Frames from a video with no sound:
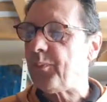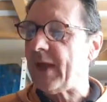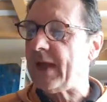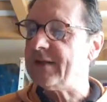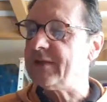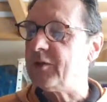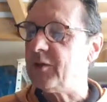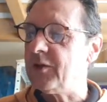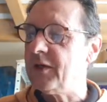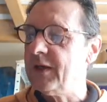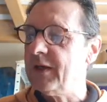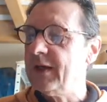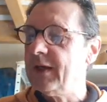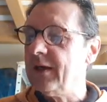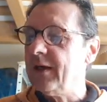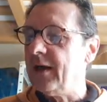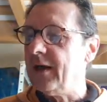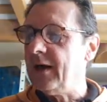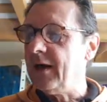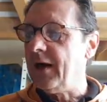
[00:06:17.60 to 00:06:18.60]
So
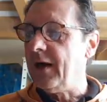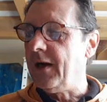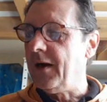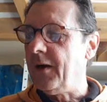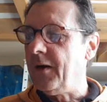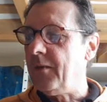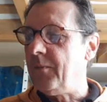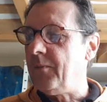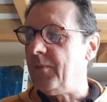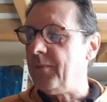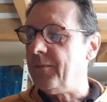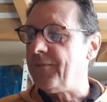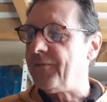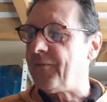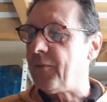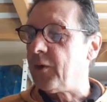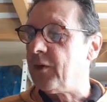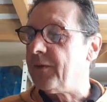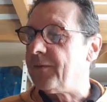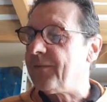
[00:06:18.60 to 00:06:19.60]

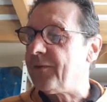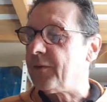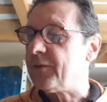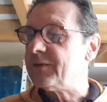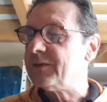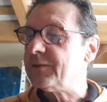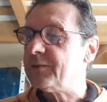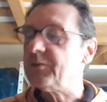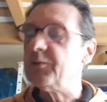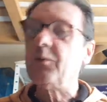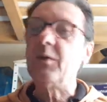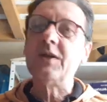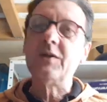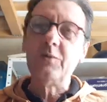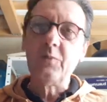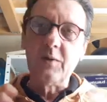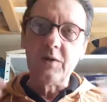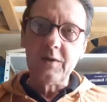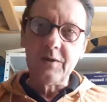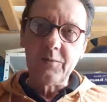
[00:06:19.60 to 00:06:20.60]
for what
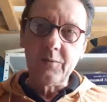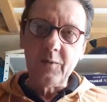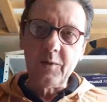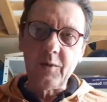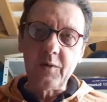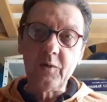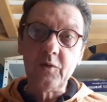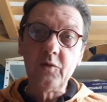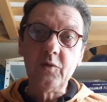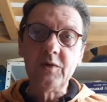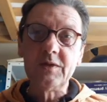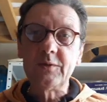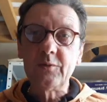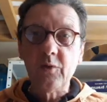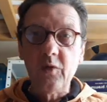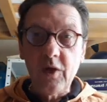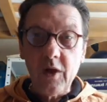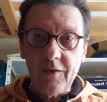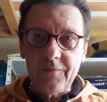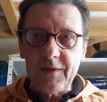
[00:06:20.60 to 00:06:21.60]
we want to do is to
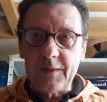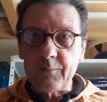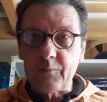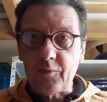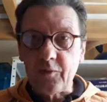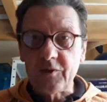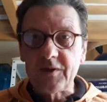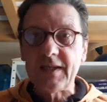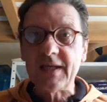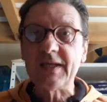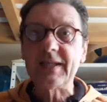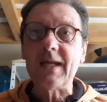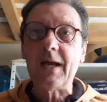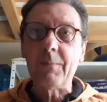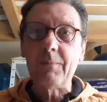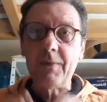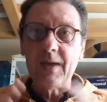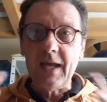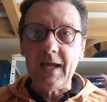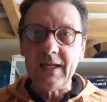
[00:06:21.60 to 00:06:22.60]
love and protect our
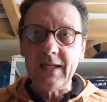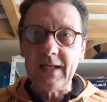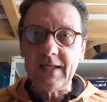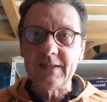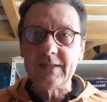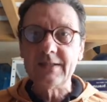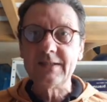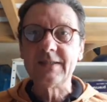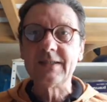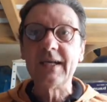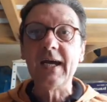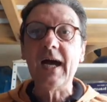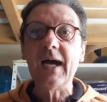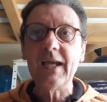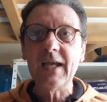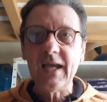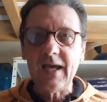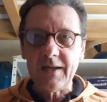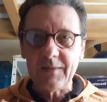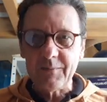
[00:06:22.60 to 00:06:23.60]
planet, this
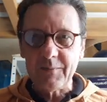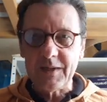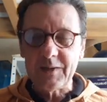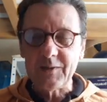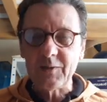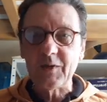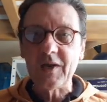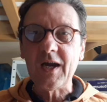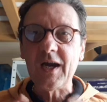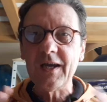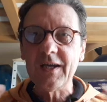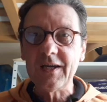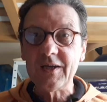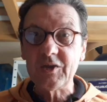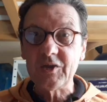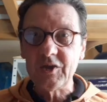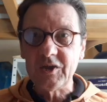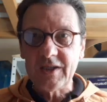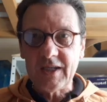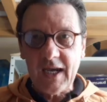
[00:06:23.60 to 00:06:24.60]
Gaia, Mother Gaia,
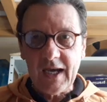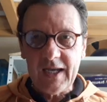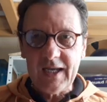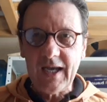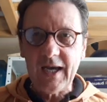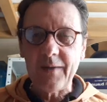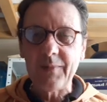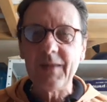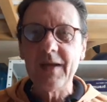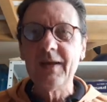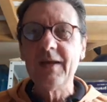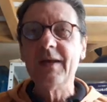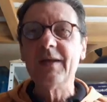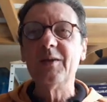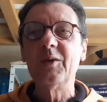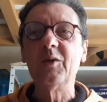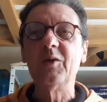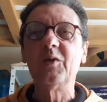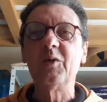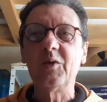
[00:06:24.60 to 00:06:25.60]
Shitaya,
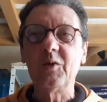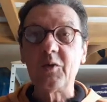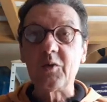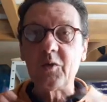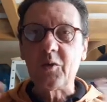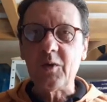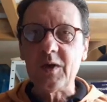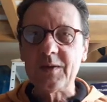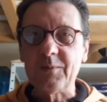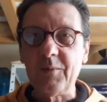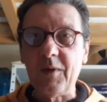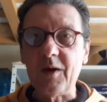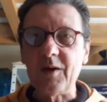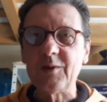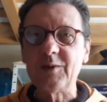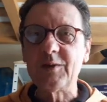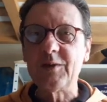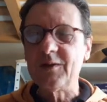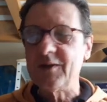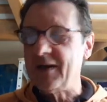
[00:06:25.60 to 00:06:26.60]
the great
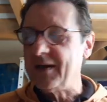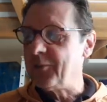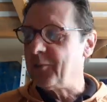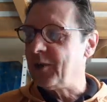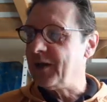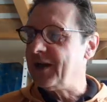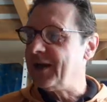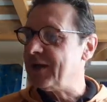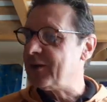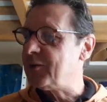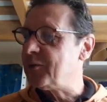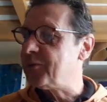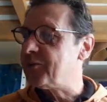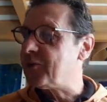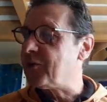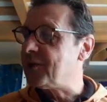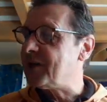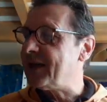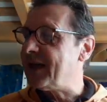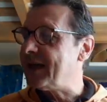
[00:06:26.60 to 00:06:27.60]
mother, and we're here to
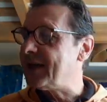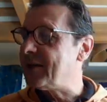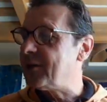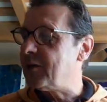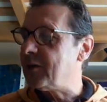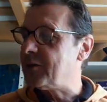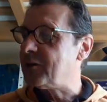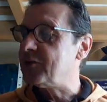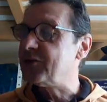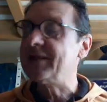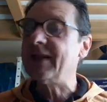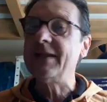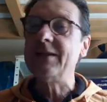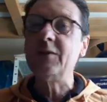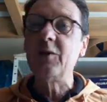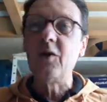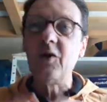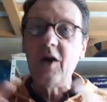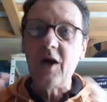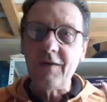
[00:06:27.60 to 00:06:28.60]
protect her, to send
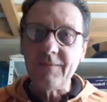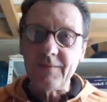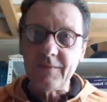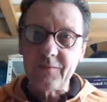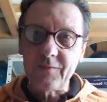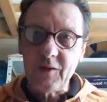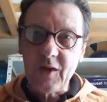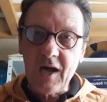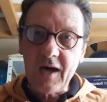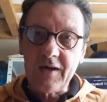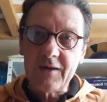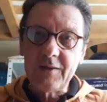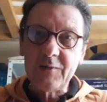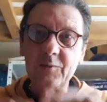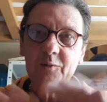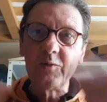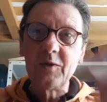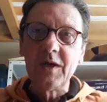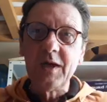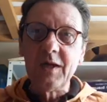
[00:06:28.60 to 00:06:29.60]
the love of God
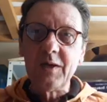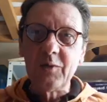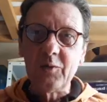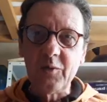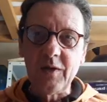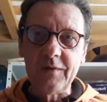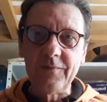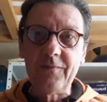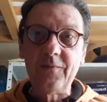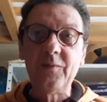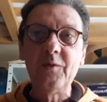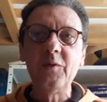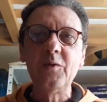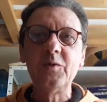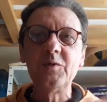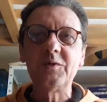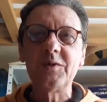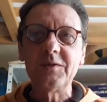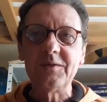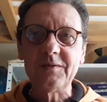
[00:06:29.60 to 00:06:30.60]
to
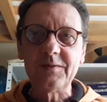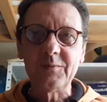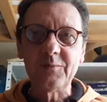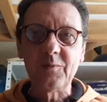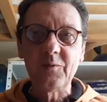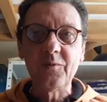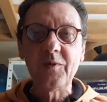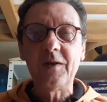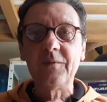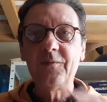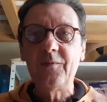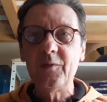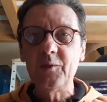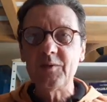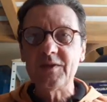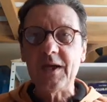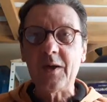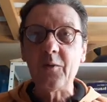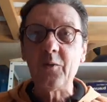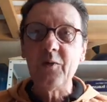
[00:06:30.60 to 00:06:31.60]
infuse
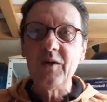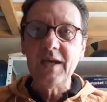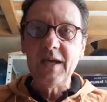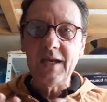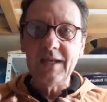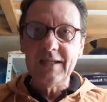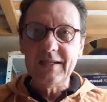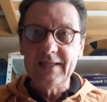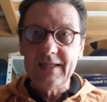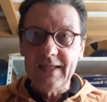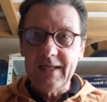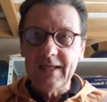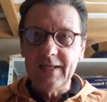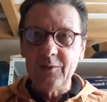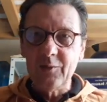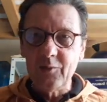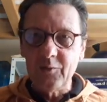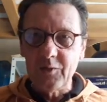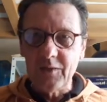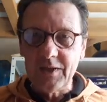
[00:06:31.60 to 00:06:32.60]
our reality
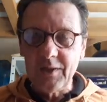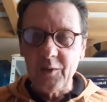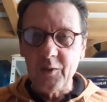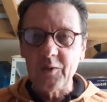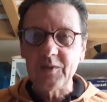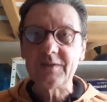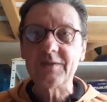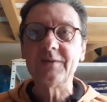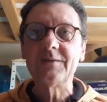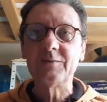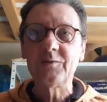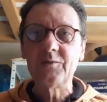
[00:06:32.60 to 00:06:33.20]
into the earth,